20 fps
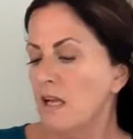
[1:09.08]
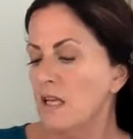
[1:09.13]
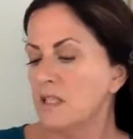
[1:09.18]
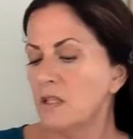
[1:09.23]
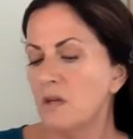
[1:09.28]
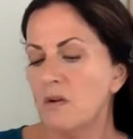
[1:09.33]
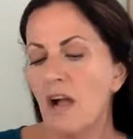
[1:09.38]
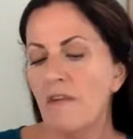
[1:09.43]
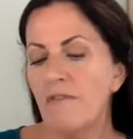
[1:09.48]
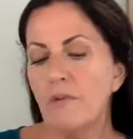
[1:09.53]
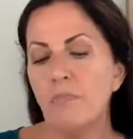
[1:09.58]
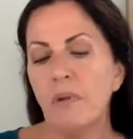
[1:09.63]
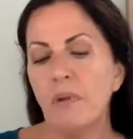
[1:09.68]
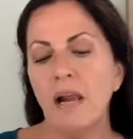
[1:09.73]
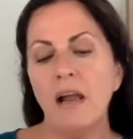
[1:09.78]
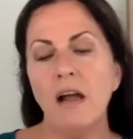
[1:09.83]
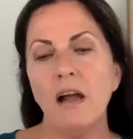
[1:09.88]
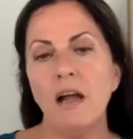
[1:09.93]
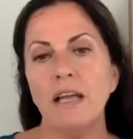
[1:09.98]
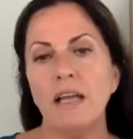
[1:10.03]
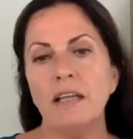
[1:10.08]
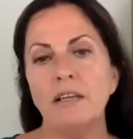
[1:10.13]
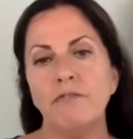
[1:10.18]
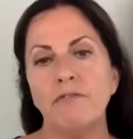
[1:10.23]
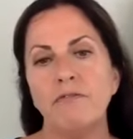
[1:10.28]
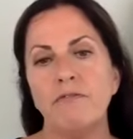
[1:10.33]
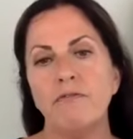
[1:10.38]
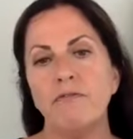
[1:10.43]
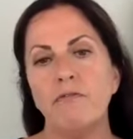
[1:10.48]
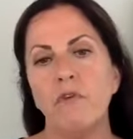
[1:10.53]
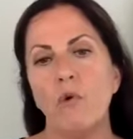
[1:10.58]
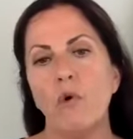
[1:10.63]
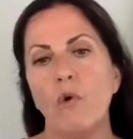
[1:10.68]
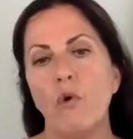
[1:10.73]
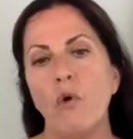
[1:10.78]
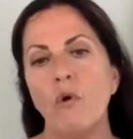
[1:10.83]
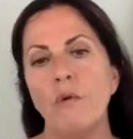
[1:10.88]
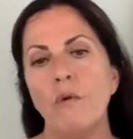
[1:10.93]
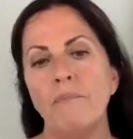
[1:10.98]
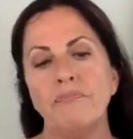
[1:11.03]
So I've applied
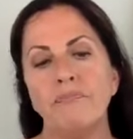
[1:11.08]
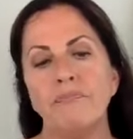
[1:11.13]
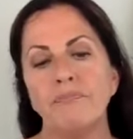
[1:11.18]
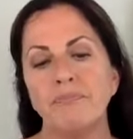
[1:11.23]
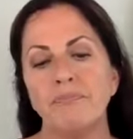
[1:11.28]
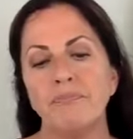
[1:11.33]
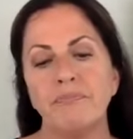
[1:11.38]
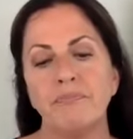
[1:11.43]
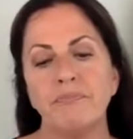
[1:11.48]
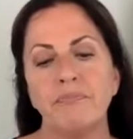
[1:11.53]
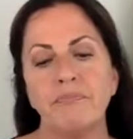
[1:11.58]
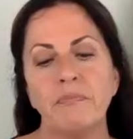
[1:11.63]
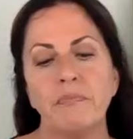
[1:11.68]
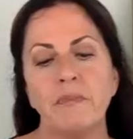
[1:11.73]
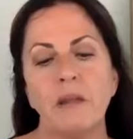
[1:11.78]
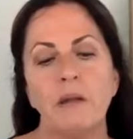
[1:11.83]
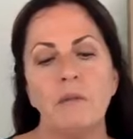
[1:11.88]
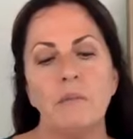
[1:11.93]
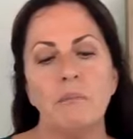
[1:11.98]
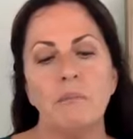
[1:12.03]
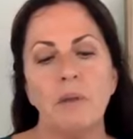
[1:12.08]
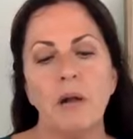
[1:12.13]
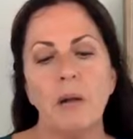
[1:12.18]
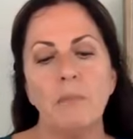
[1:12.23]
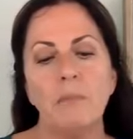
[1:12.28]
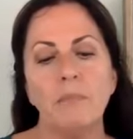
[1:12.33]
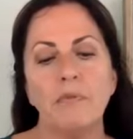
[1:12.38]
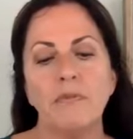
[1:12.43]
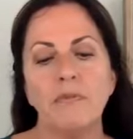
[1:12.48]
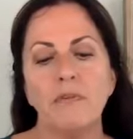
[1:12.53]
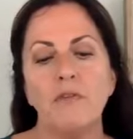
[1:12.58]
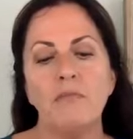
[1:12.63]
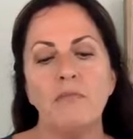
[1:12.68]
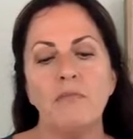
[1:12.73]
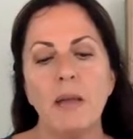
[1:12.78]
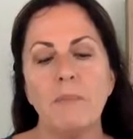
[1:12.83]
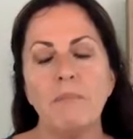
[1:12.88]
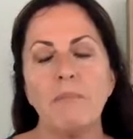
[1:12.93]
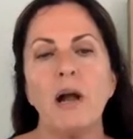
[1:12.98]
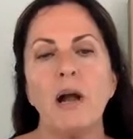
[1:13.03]
4 pumps of
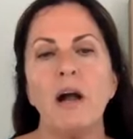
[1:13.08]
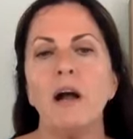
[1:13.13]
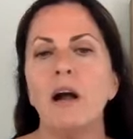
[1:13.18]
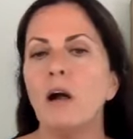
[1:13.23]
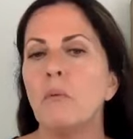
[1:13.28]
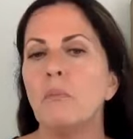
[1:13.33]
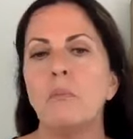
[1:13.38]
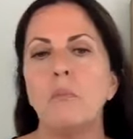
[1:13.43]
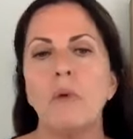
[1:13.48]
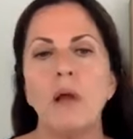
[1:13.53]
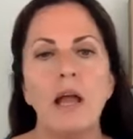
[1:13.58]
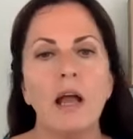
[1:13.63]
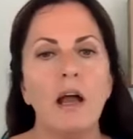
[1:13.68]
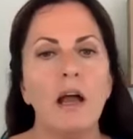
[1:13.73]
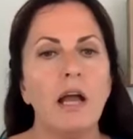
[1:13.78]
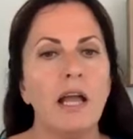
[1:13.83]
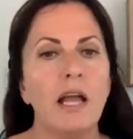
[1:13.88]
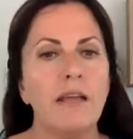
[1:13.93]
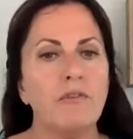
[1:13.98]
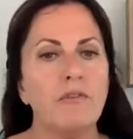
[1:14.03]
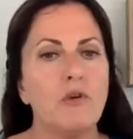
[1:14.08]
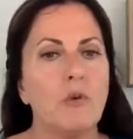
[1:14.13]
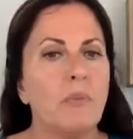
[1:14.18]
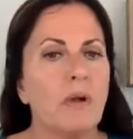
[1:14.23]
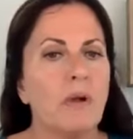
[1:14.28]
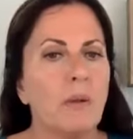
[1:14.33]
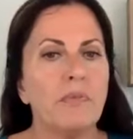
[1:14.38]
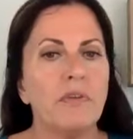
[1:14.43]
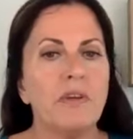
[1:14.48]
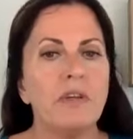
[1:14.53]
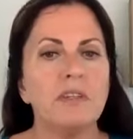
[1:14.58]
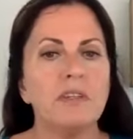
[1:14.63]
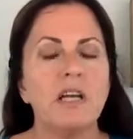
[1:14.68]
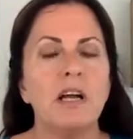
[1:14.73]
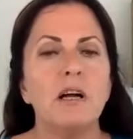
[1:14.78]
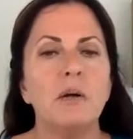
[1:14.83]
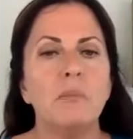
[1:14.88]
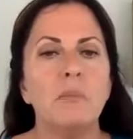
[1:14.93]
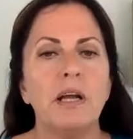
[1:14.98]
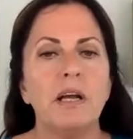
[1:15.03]
my balm. If your balm's in a
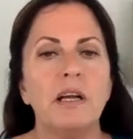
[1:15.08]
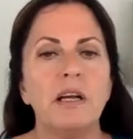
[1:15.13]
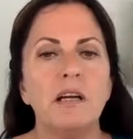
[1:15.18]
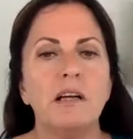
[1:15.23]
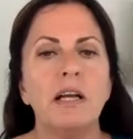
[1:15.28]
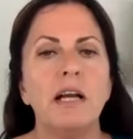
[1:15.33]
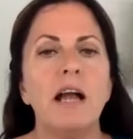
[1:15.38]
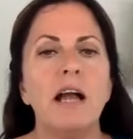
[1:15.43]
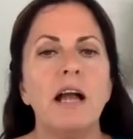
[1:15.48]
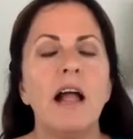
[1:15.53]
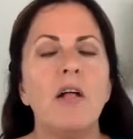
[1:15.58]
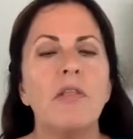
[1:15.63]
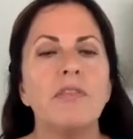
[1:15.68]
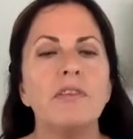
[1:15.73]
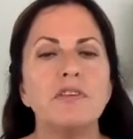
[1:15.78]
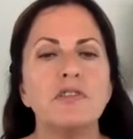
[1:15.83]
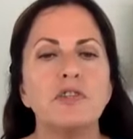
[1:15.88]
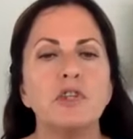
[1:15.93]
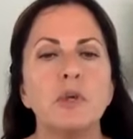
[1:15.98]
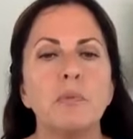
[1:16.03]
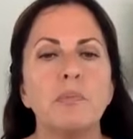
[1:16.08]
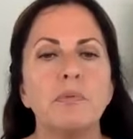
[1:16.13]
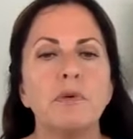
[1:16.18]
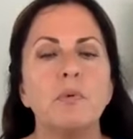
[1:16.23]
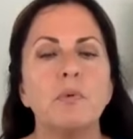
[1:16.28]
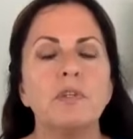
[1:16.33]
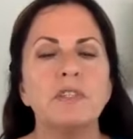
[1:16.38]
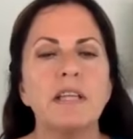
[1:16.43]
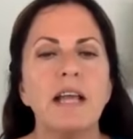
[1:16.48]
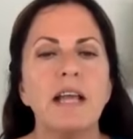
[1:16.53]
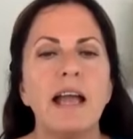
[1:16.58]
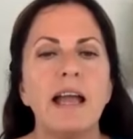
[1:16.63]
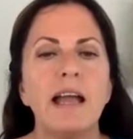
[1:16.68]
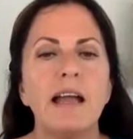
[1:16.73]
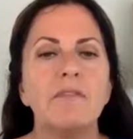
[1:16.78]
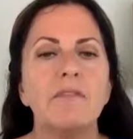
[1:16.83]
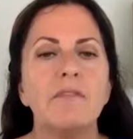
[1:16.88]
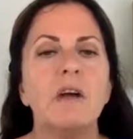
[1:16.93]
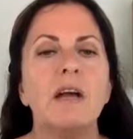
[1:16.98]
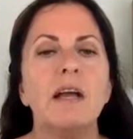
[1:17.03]
tub, a healthy scoop. You want to
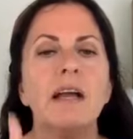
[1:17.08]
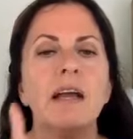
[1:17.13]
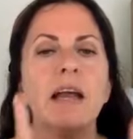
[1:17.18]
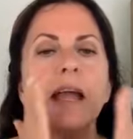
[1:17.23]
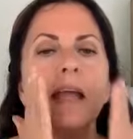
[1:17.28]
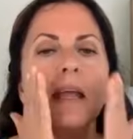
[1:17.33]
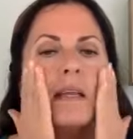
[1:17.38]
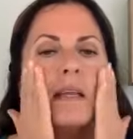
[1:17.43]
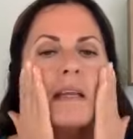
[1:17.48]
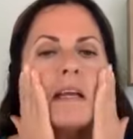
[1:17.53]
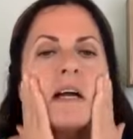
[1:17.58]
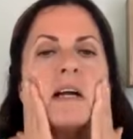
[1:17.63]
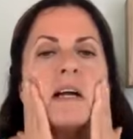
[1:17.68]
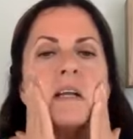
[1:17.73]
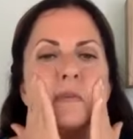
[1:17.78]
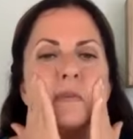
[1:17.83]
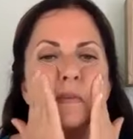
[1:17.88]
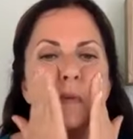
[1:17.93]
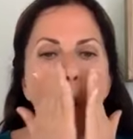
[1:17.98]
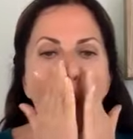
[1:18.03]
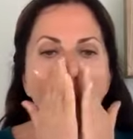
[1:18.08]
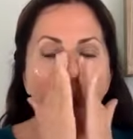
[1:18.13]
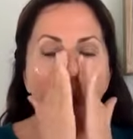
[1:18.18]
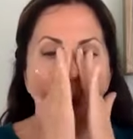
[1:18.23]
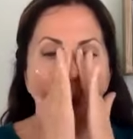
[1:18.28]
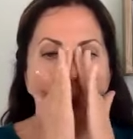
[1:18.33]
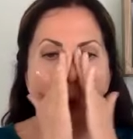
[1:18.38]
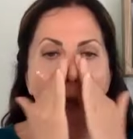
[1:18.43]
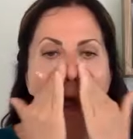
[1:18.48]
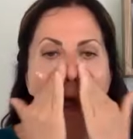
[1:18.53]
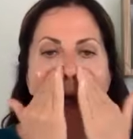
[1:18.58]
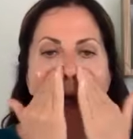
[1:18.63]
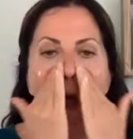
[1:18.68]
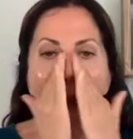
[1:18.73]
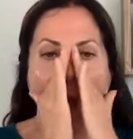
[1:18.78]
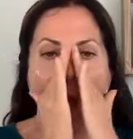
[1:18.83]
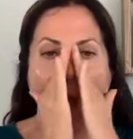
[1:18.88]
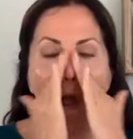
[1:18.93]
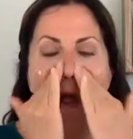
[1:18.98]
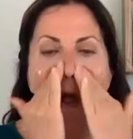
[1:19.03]
have a nice
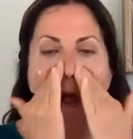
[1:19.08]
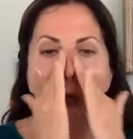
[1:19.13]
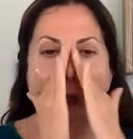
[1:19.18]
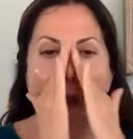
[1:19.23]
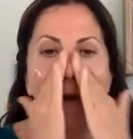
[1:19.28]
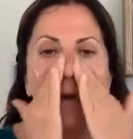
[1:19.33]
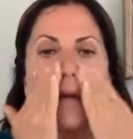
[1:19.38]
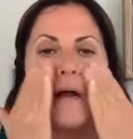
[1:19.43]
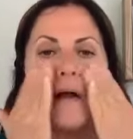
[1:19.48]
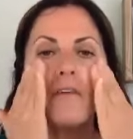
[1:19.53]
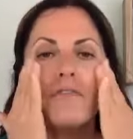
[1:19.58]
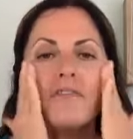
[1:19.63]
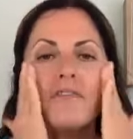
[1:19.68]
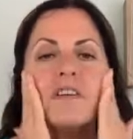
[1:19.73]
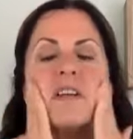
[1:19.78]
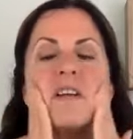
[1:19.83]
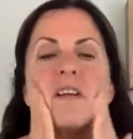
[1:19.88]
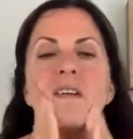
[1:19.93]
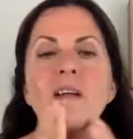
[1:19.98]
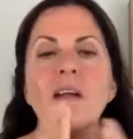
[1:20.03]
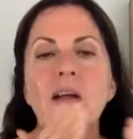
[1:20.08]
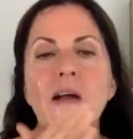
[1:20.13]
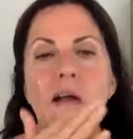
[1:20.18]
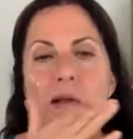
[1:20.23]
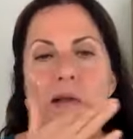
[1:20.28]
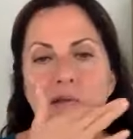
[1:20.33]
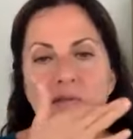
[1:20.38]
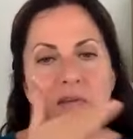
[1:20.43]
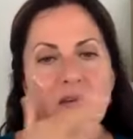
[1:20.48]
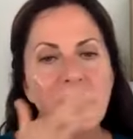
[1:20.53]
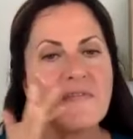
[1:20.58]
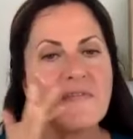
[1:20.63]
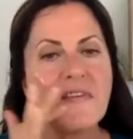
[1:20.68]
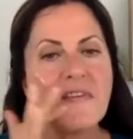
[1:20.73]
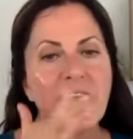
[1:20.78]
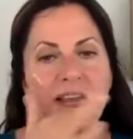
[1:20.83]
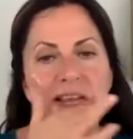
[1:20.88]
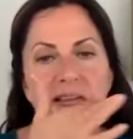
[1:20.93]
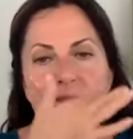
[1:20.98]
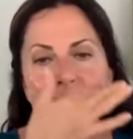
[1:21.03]
covering over your
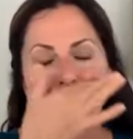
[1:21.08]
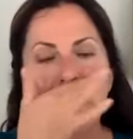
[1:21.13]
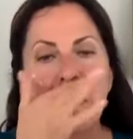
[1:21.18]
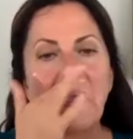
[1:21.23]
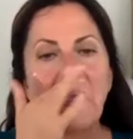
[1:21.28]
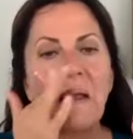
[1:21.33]
face.